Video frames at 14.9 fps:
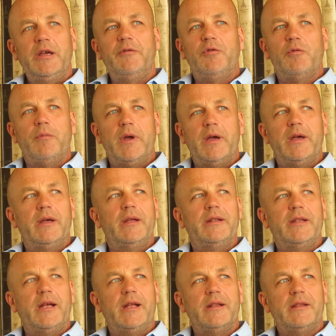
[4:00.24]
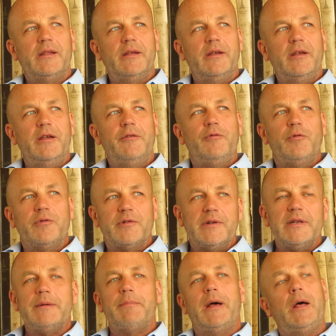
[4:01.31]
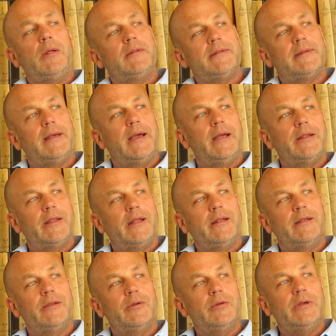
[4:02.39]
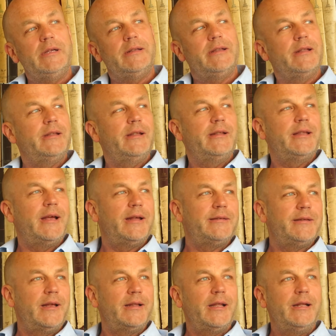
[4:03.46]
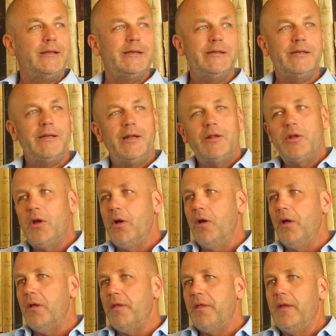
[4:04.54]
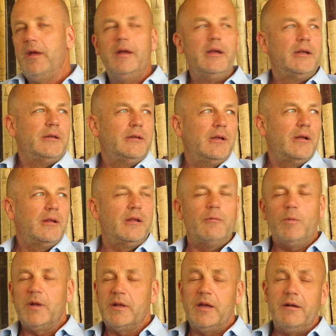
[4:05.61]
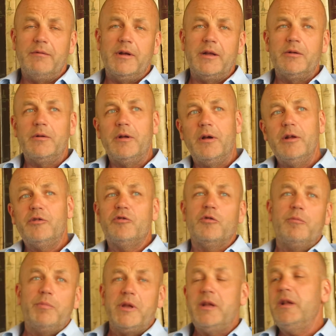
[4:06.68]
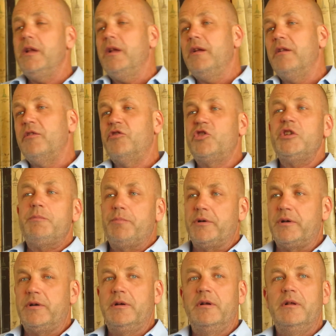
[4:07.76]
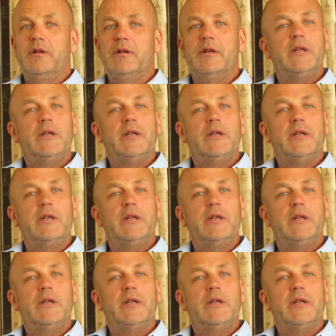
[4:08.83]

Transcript: if you that if you sleep outside and you eat in the desert and in the dirt and whatever, it should be cheaper.